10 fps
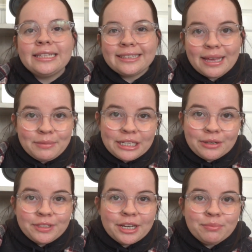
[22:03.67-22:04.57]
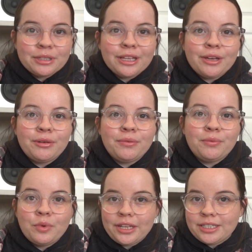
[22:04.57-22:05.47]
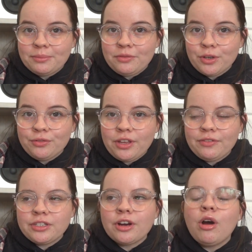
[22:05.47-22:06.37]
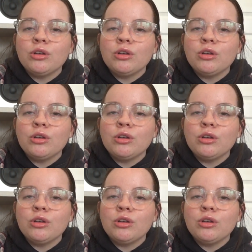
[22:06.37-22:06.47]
Let me know down below what some of your favorites are.